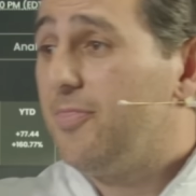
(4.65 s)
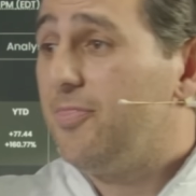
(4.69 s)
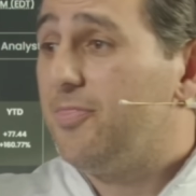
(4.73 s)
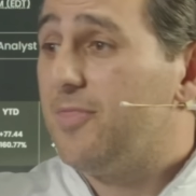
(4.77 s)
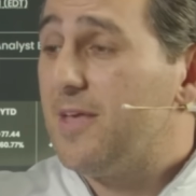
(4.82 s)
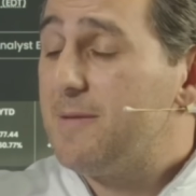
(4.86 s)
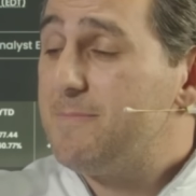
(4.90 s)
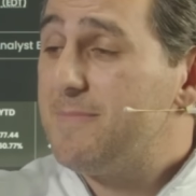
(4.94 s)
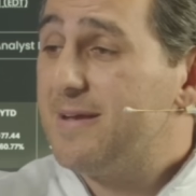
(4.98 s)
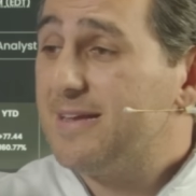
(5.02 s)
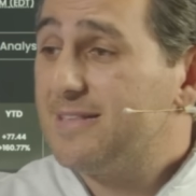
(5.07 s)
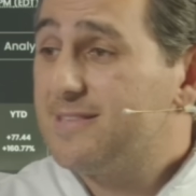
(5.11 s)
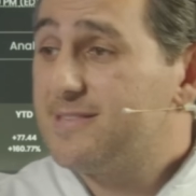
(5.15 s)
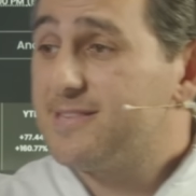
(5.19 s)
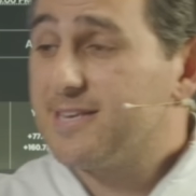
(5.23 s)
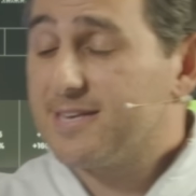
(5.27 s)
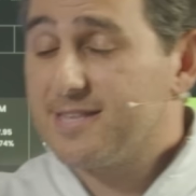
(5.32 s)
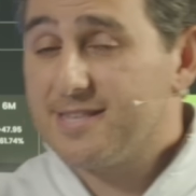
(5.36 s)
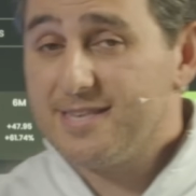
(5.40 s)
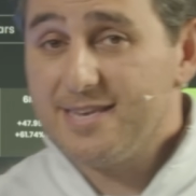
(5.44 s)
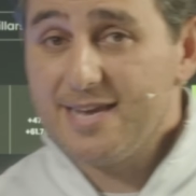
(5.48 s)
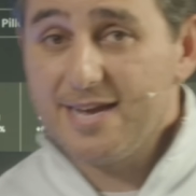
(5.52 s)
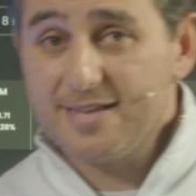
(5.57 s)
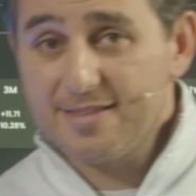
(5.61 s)
They made
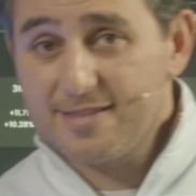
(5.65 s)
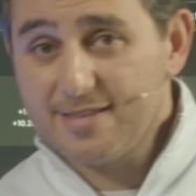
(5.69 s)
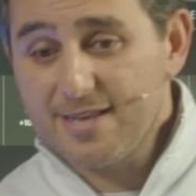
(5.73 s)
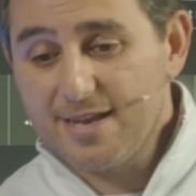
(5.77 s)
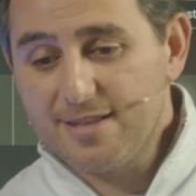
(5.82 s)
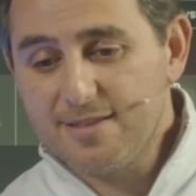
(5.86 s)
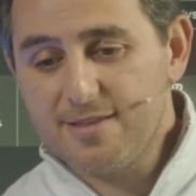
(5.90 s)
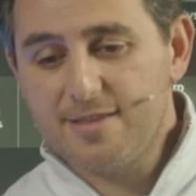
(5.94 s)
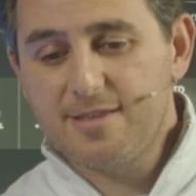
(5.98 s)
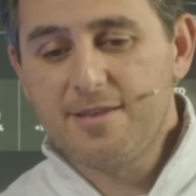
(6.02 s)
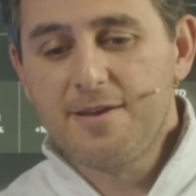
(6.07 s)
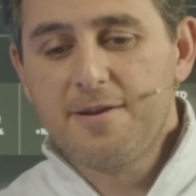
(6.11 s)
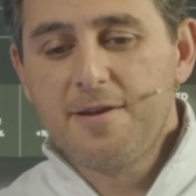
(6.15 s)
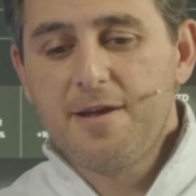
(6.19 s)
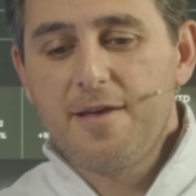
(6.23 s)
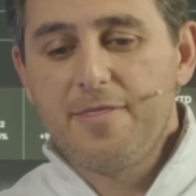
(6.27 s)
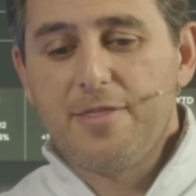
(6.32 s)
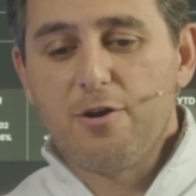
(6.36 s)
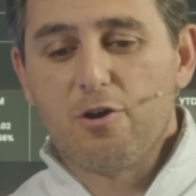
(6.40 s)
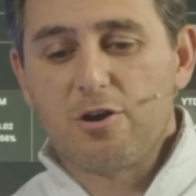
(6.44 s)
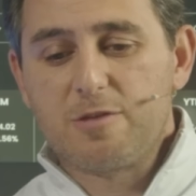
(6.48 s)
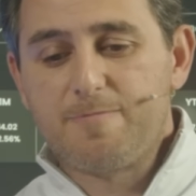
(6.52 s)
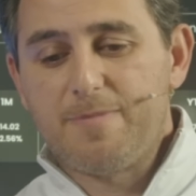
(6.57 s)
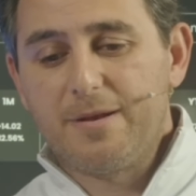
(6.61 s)
68 cents.
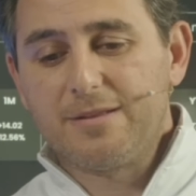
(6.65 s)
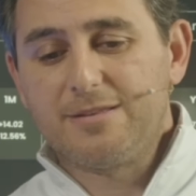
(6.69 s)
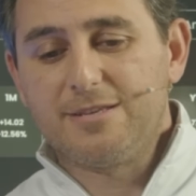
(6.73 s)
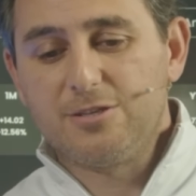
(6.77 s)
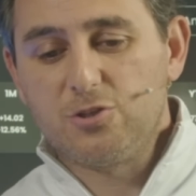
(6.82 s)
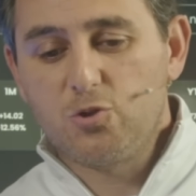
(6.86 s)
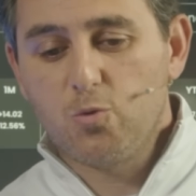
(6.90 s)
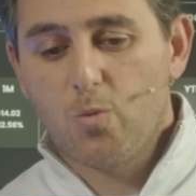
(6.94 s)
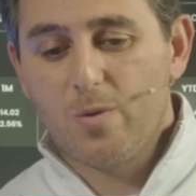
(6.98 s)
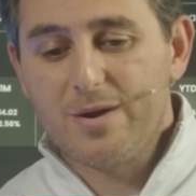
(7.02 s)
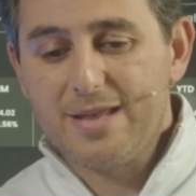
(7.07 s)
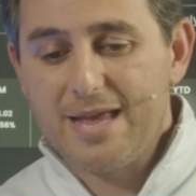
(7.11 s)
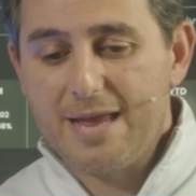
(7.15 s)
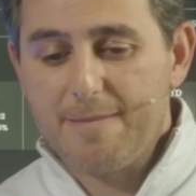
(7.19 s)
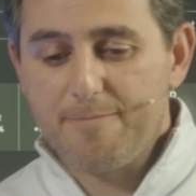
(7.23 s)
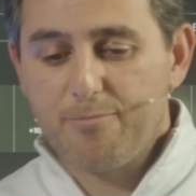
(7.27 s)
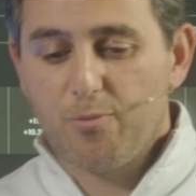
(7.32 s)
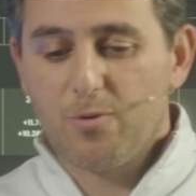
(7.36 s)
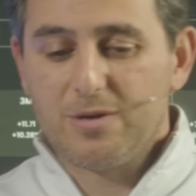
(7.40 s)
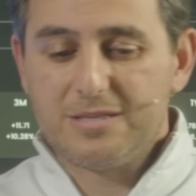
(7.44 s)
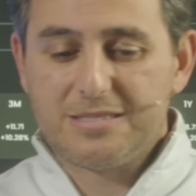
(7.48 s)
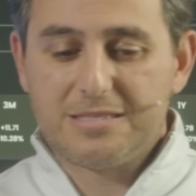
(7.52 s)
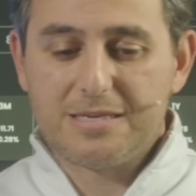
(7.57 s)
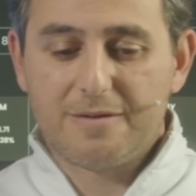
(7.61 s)
They're expecting
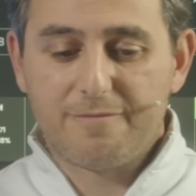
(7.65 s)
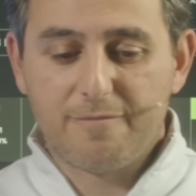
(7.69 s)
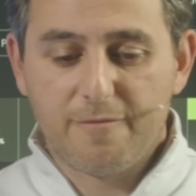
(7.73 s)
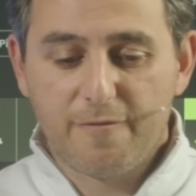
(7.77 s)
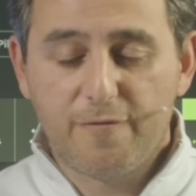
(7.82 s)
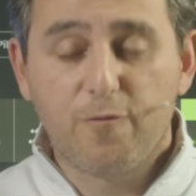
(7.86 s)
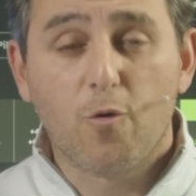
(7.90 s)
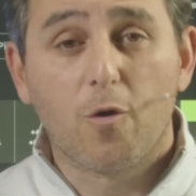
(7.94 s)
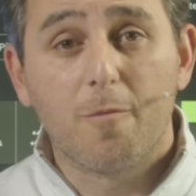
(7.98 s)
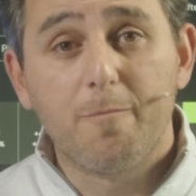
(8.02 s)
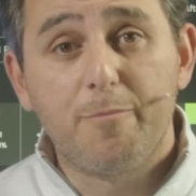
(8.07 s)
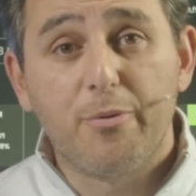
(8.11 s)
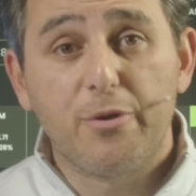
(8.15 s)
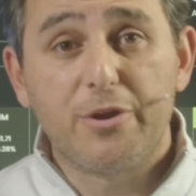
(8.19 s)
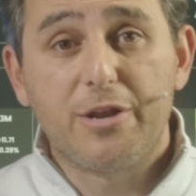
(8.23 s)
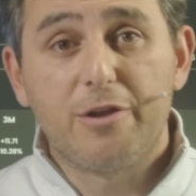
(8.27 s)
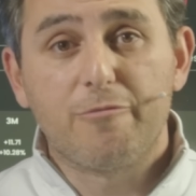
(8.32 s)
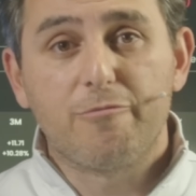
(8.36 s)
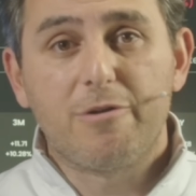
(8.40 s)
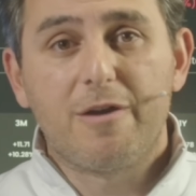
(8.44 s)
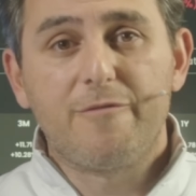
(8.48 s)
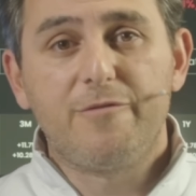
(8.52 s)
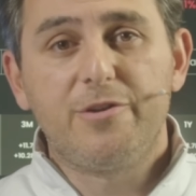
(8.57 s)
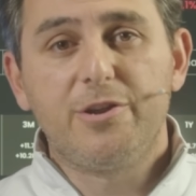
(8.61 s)
28.74 billion in
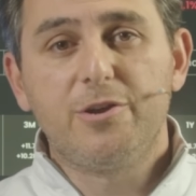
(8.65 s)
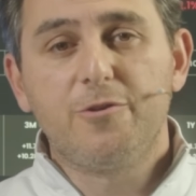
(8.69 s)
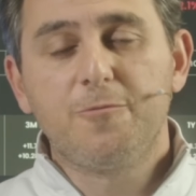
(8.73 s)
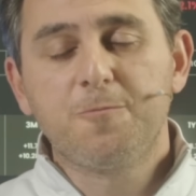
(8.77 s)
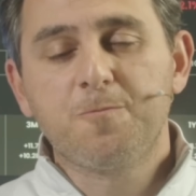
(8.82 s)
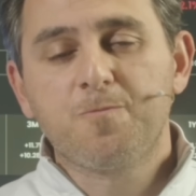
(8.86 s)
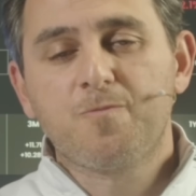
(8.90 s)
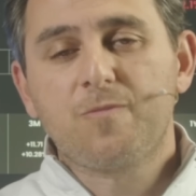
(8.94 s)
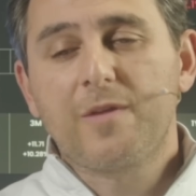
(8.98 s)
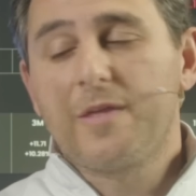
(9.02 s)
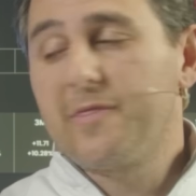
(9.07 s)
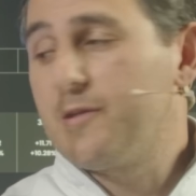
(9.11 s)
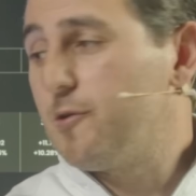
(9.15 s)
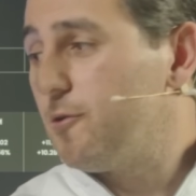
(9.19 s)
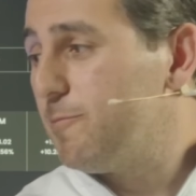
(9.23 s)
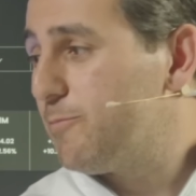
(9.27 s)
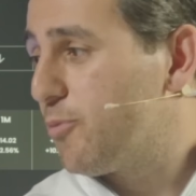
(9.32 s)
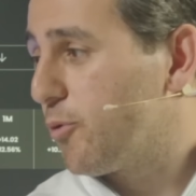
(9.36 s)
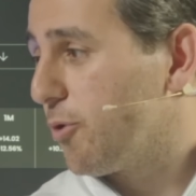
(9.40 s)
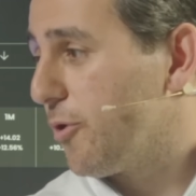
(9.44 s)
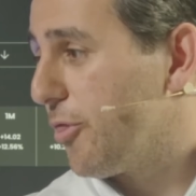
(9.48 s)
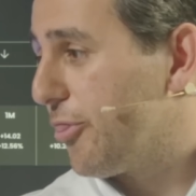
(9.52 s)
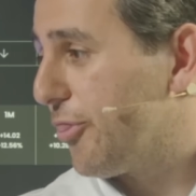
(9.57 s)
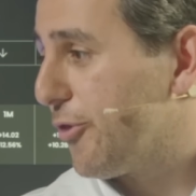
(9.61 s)
revenue. They
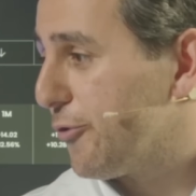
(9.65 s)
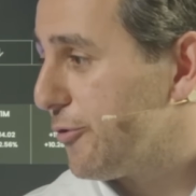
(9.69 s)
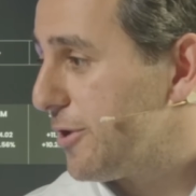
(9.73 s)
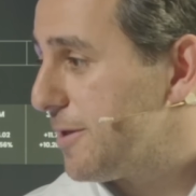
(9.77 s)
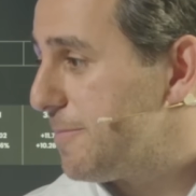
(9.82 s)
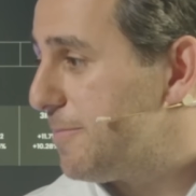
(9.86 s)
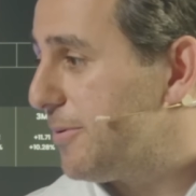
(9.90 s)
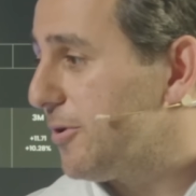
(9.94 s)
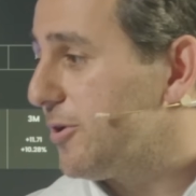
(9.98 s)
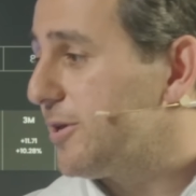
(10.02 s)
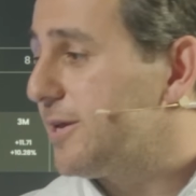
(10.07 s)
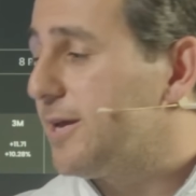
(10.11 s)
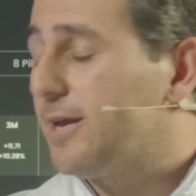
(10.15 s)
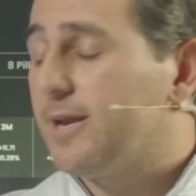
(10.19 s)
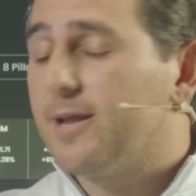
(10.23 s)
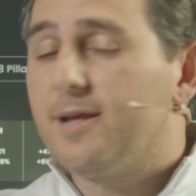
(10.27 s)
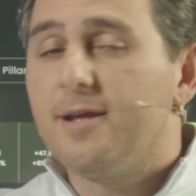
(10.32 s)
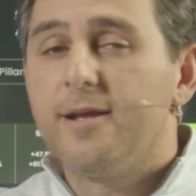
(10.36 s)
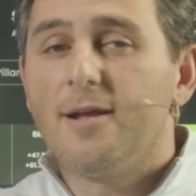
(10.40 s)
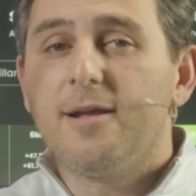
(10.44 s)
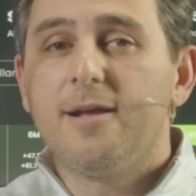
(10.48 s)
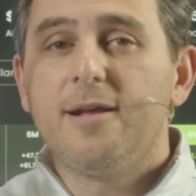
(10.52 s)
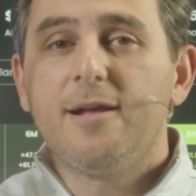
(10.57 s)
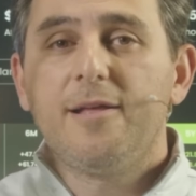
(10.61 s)
reported 30 billion.
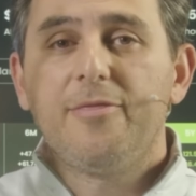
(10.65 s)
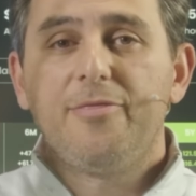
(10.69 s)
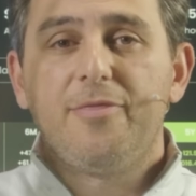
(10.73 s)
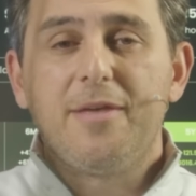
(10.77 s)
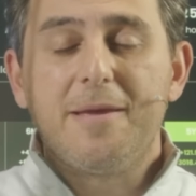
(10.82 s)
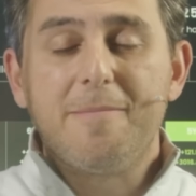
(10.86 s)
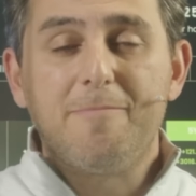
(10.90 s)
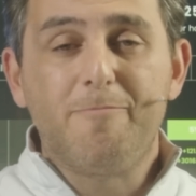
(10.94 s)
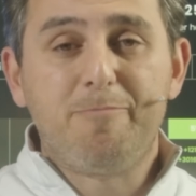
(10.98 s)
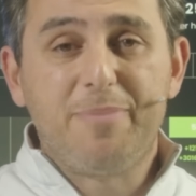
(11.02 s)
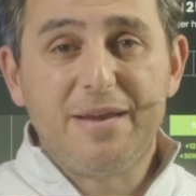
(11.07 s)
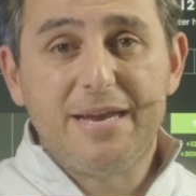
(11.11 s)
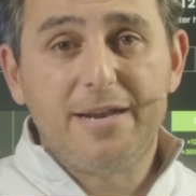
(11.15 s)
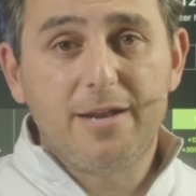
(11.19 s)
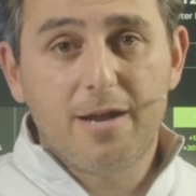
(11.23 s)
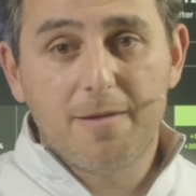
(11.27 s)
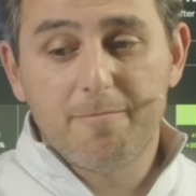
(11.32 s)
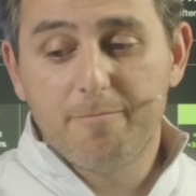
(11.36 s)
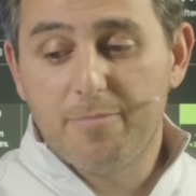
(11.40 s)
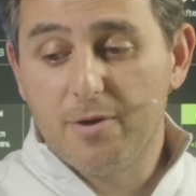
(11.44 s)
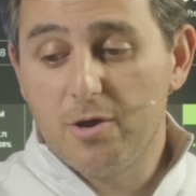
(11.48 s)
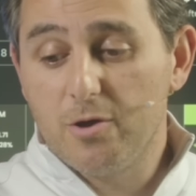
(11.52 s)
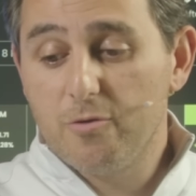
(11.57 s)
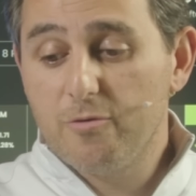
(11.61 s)
They beat on
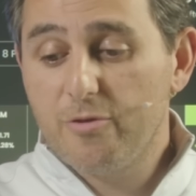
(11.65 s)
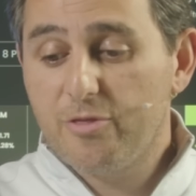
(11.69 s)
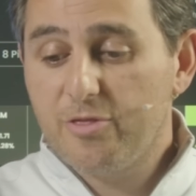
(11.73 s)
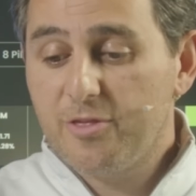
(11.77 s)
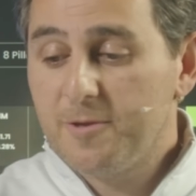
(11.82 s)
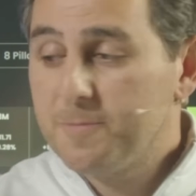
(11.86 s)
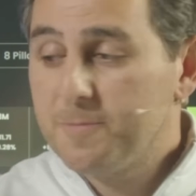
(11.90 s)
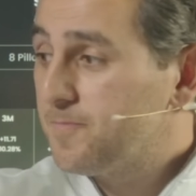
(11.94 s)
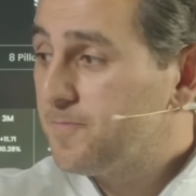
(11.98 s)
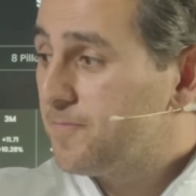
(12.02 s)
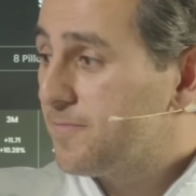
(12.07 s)
both.